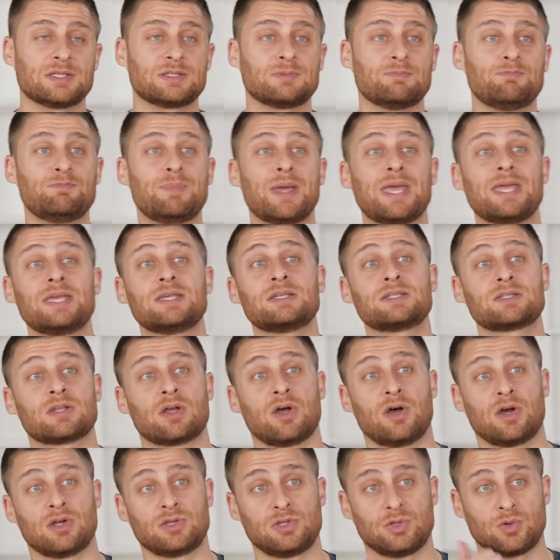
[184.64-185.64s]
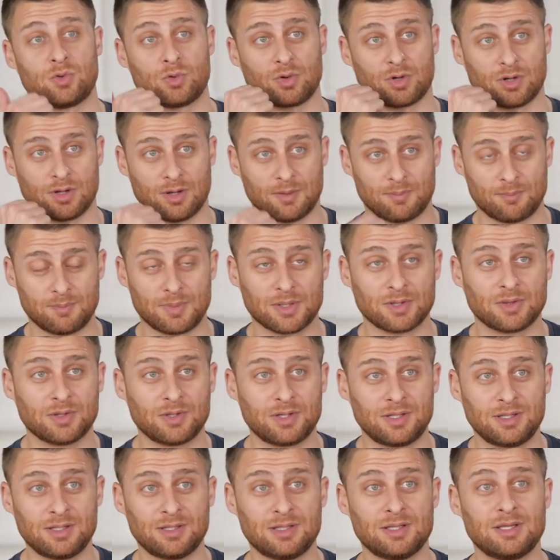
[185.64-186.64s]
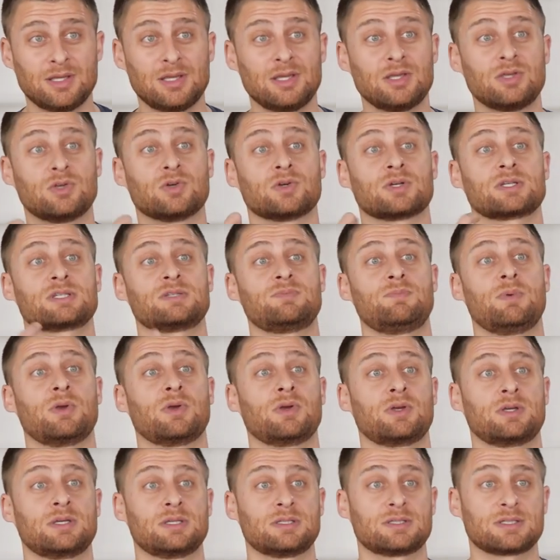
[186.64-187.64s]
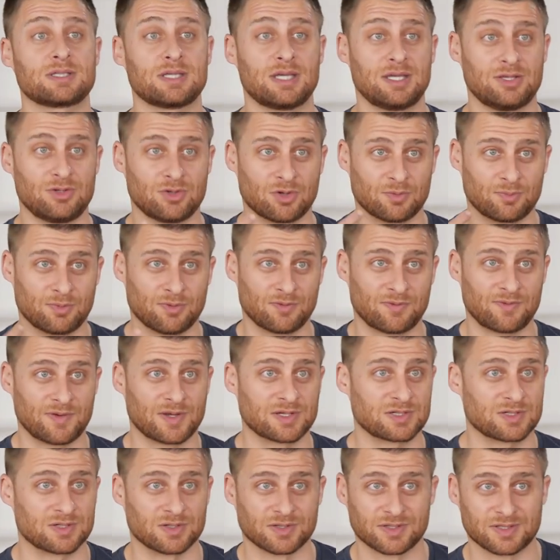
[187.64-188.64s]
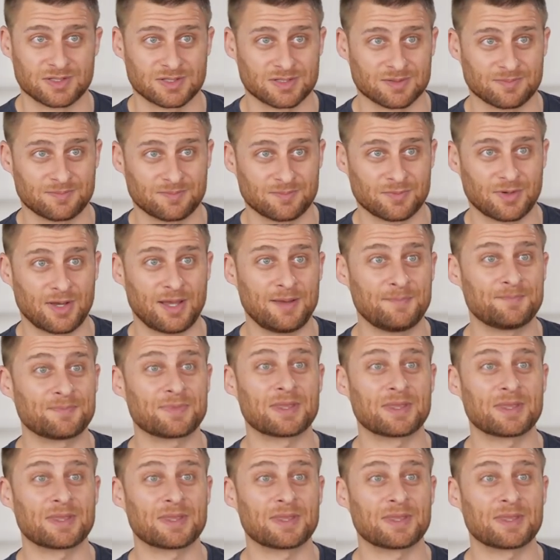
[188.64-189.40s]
is based on your ability, your experience, and your professionalism, right?